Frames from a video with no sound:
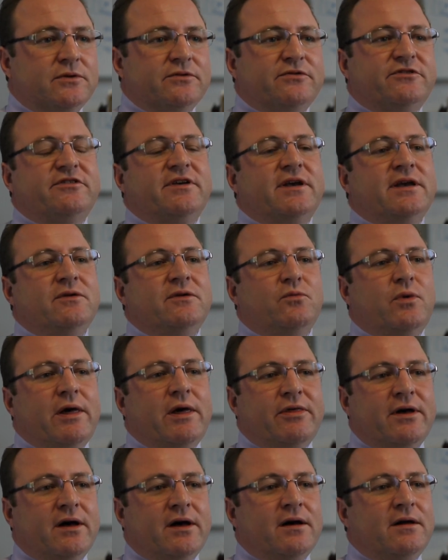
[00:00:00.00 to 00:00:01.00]
We'll see
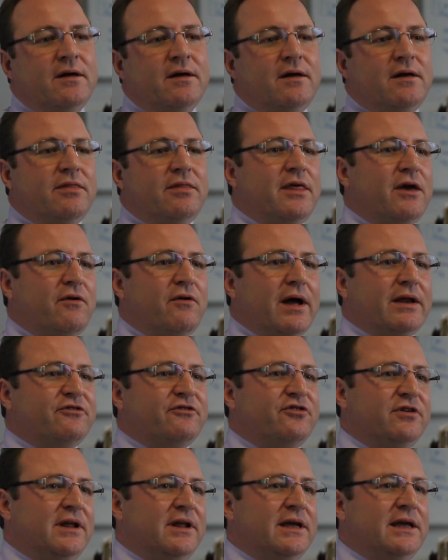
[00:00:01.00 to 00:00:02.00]
whether they're
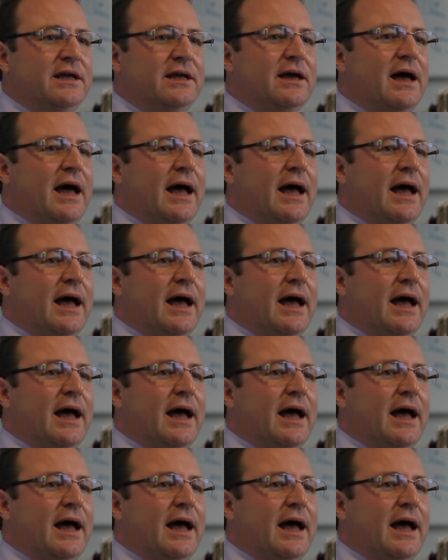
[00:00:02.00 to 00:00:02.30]
actually